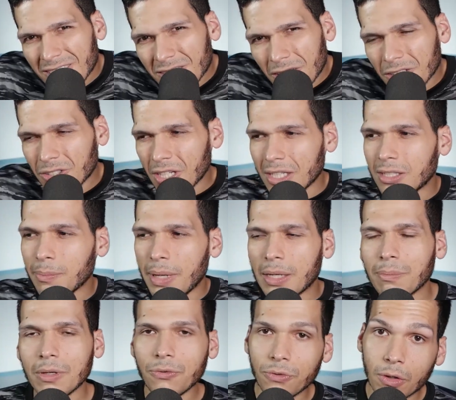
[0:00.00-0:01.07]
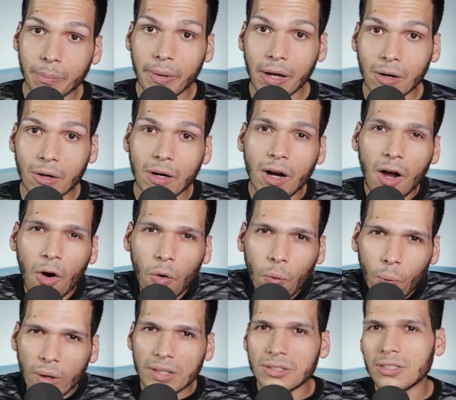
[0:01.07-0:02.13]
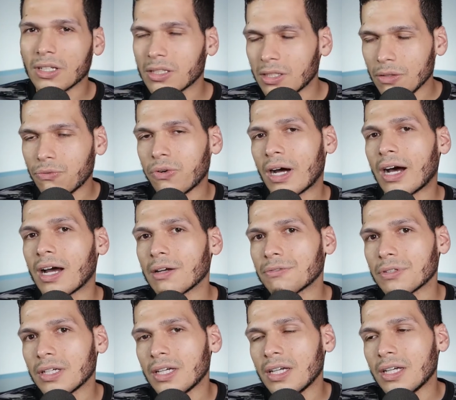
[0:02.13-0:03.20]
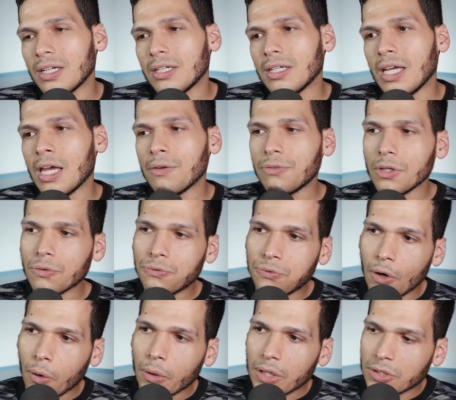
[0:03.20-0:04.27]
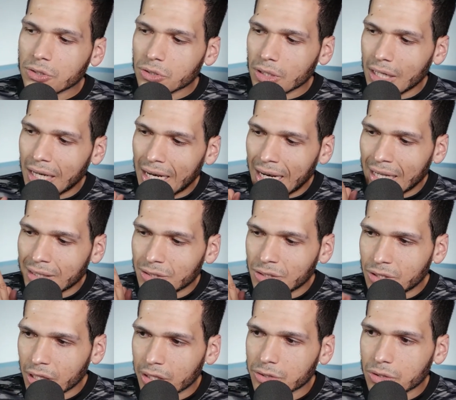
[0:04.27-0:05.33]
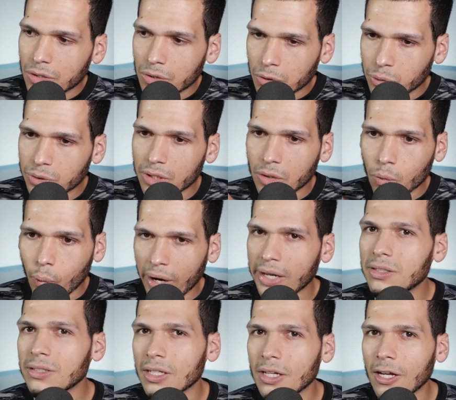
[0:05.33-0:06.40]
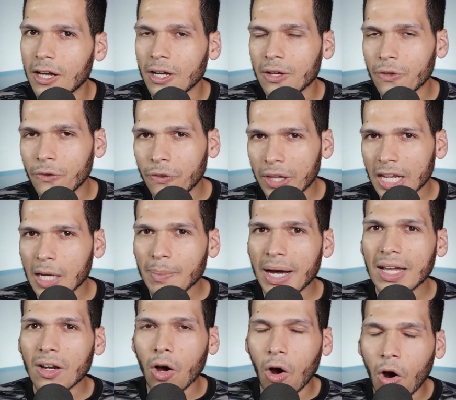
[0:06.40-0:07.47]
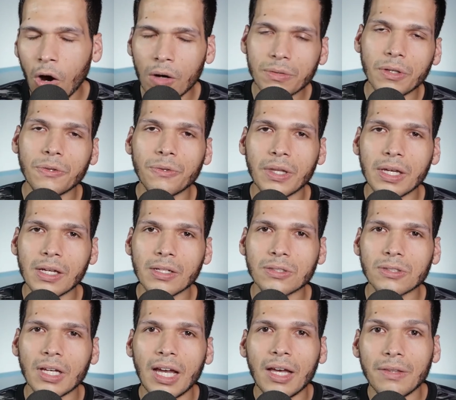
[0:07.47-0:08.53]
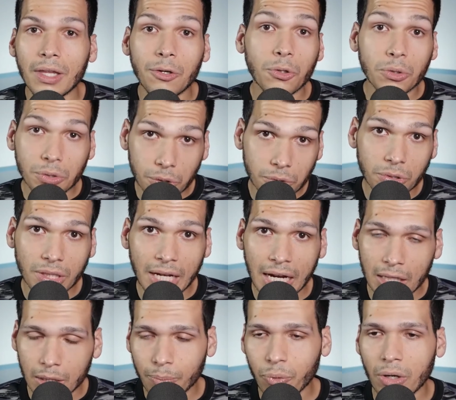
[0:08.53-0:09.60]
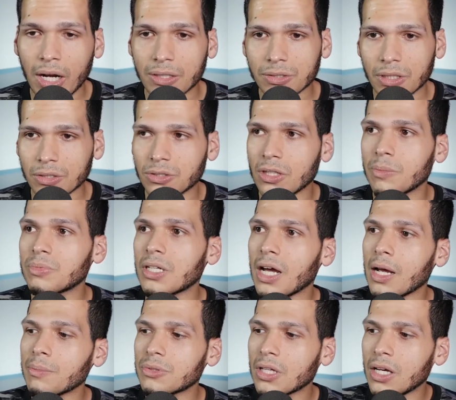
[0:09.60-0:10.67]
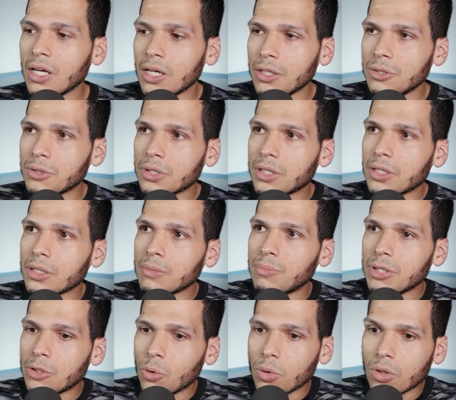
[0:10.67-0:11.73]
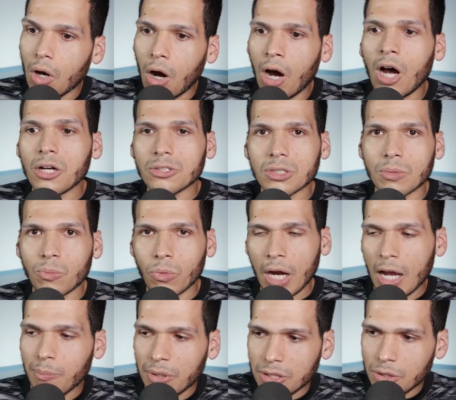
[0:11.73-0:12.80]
just say, to make me feel better, 165. If you focus on just losing weight, think about all the things that you're losing out in the process. Sometimes you can be doing awesome, right? But